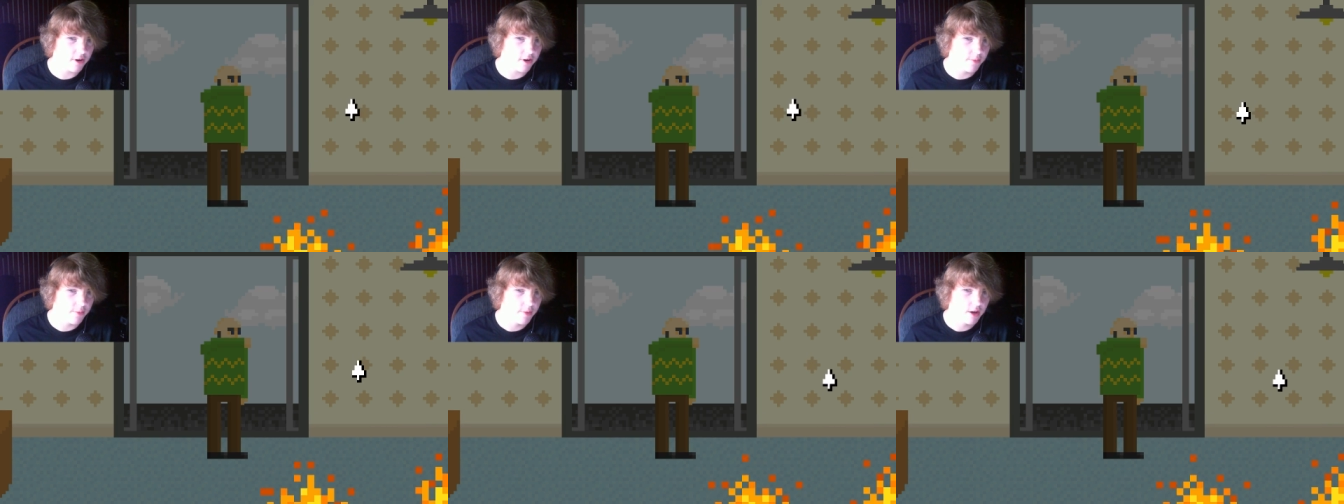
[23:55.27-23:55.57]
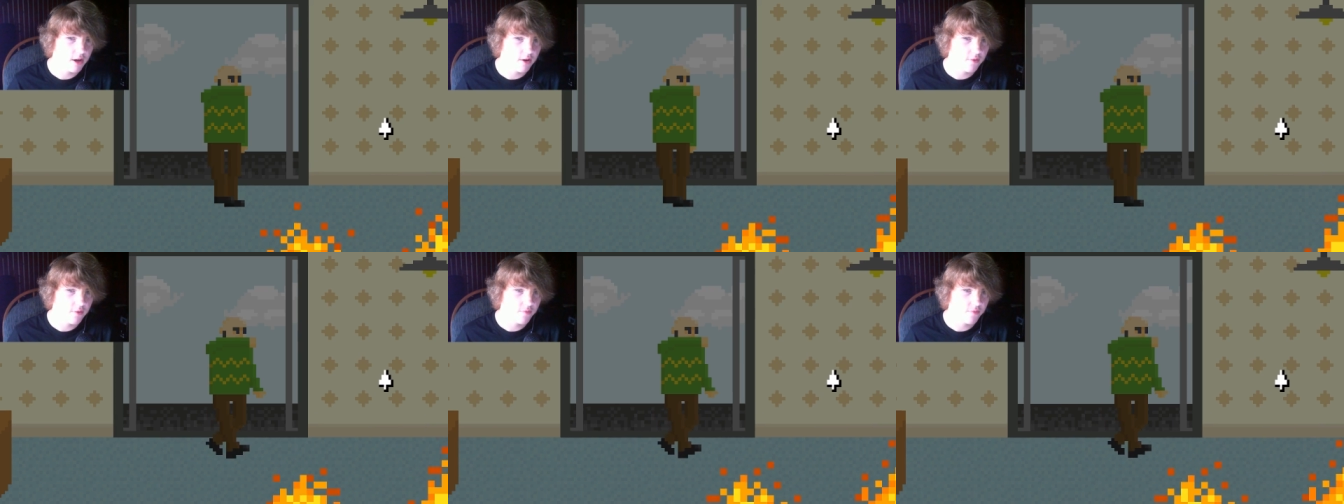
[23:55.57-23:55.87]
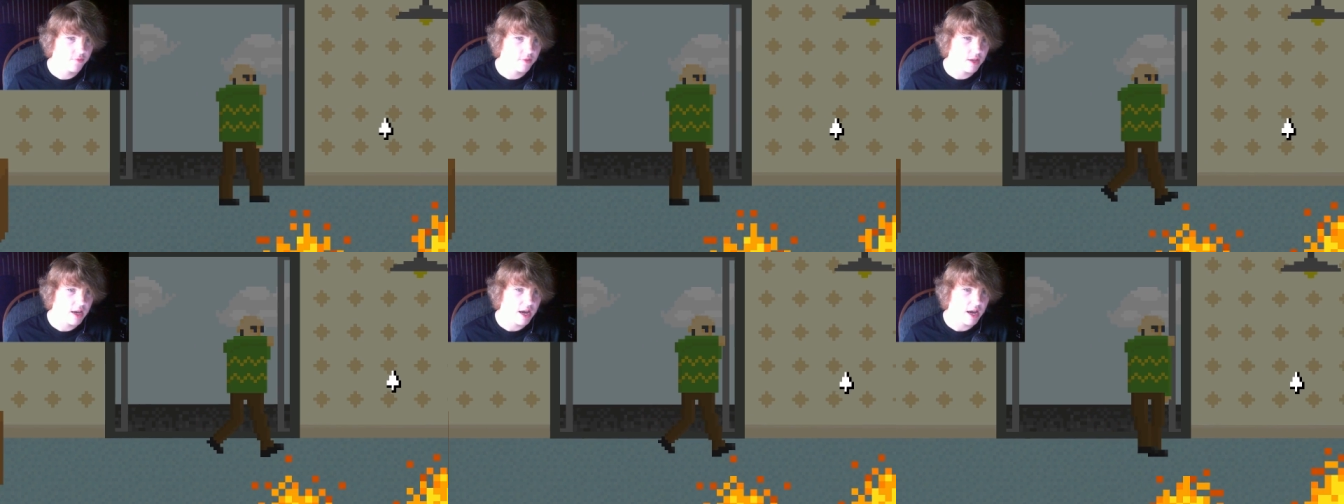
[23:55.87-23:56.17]
him.
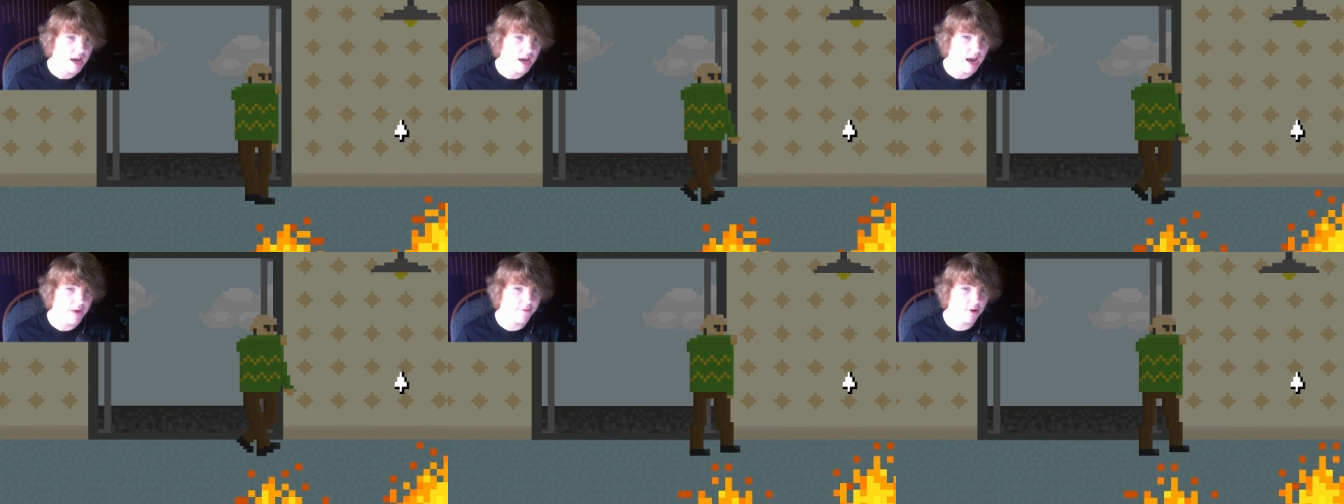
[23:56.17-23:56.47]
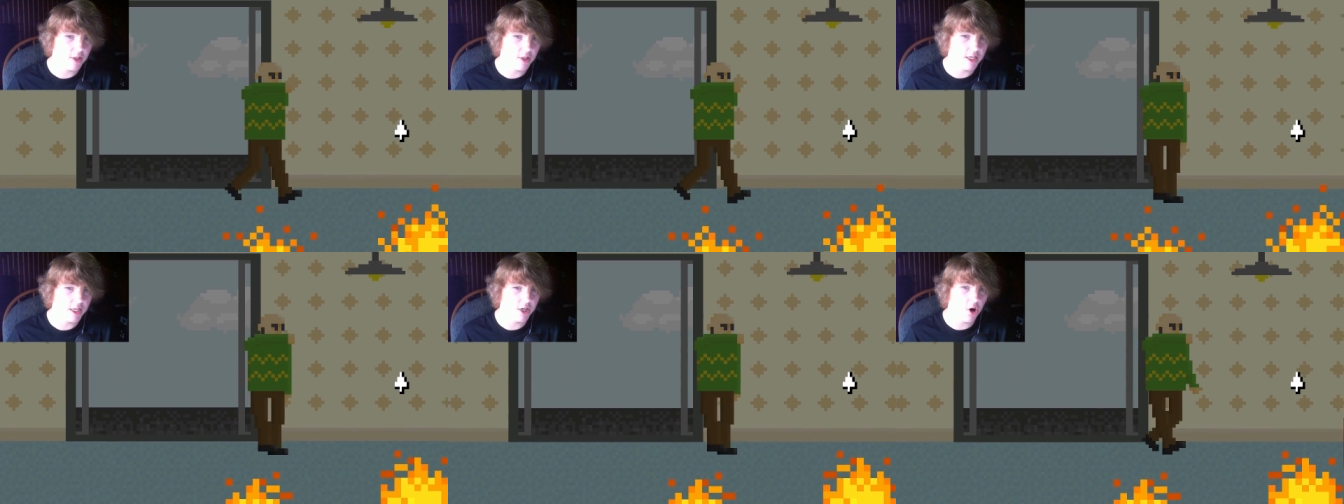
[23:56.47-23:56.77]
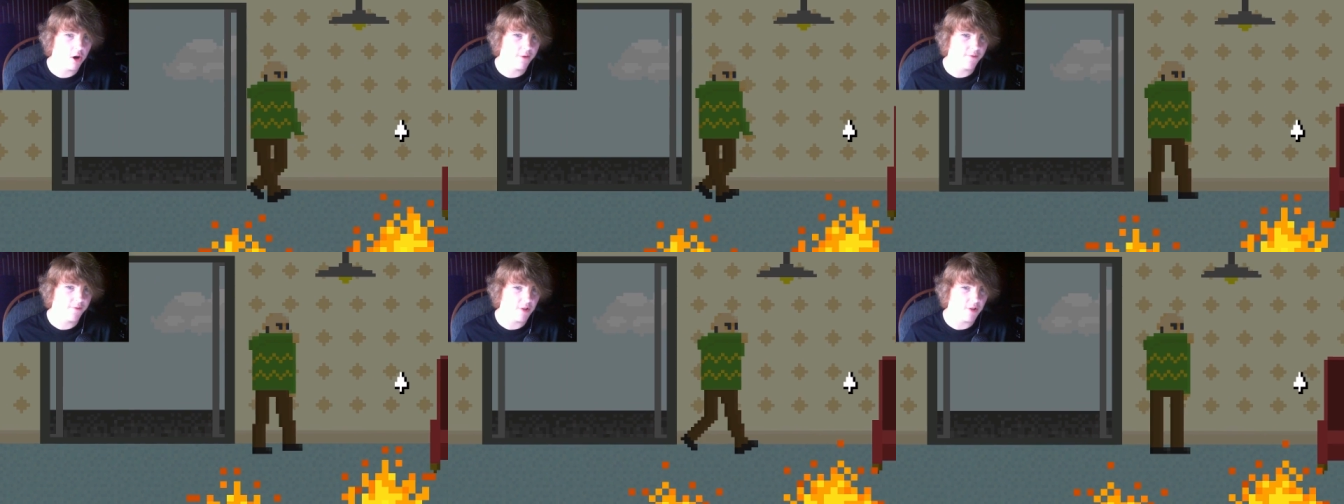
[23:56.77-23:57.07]
I've only
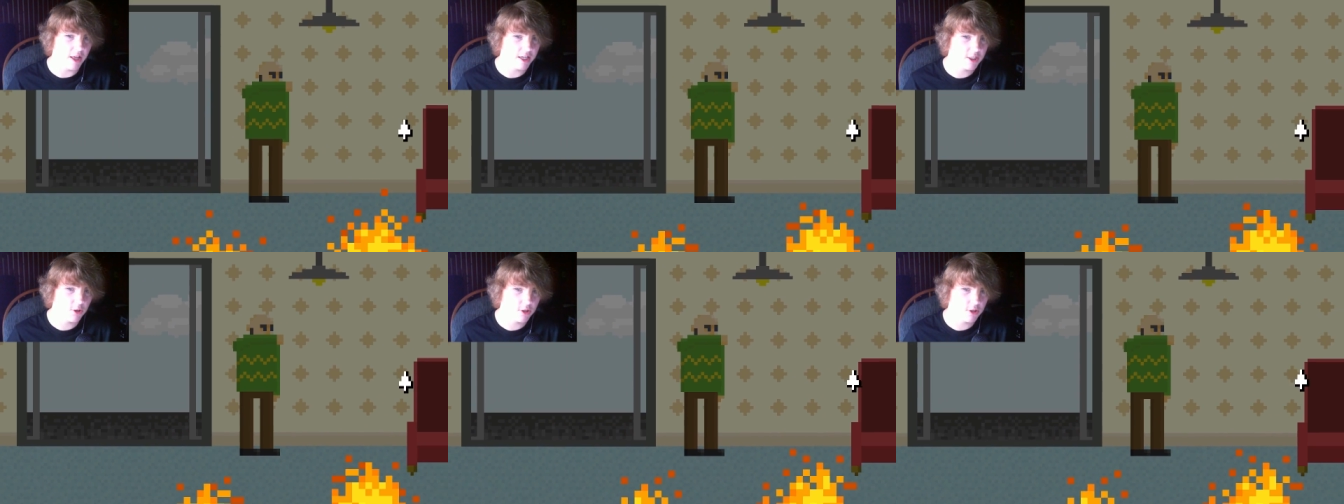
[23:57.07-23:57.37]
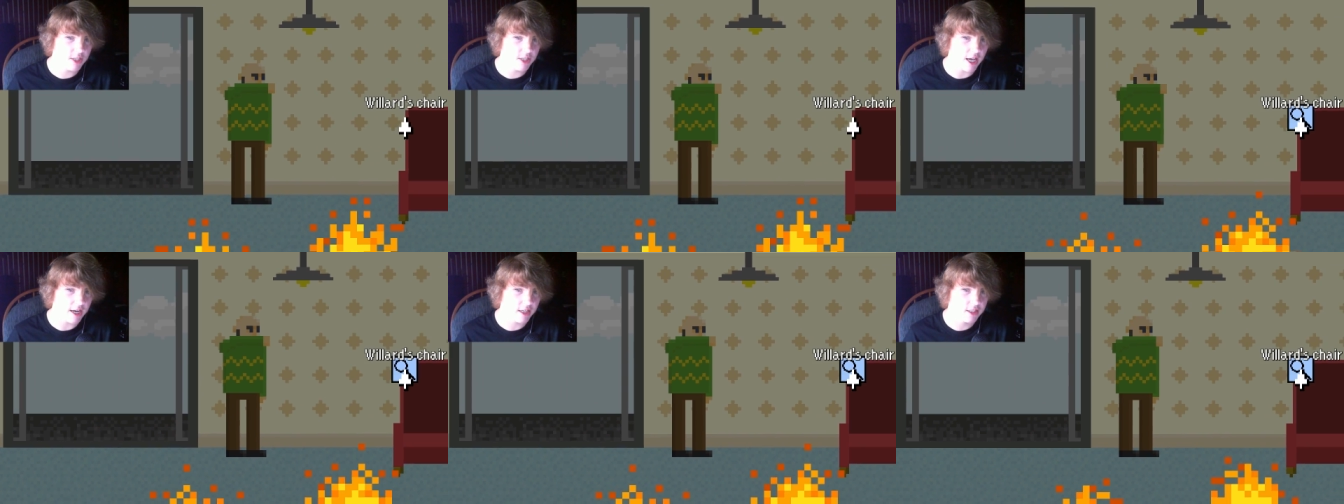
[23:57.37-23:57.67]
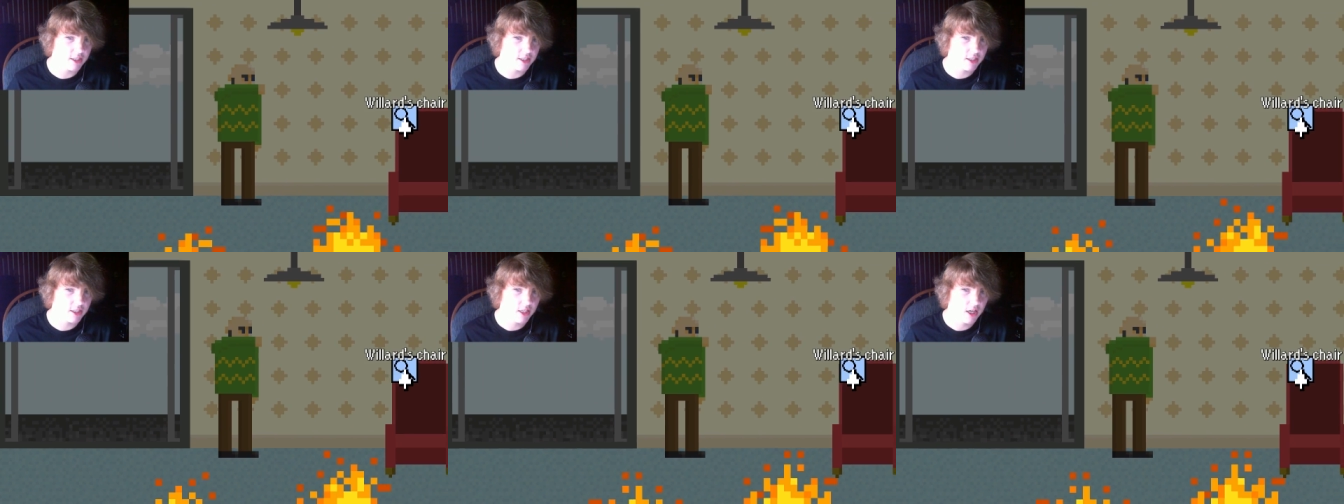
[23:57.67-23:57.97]
known him for like two
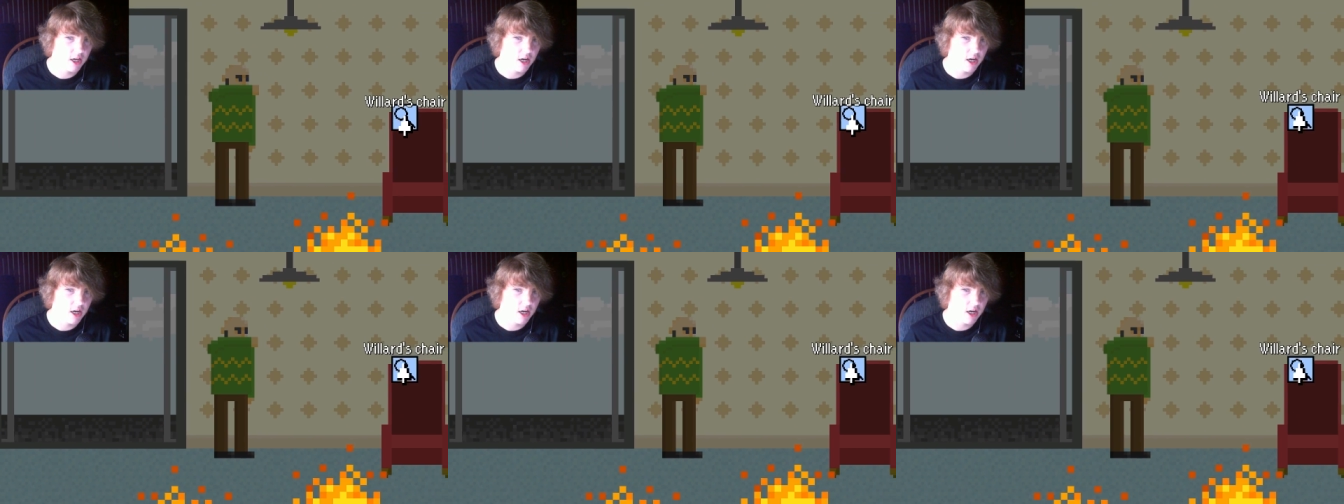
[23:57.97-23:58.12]
seconds.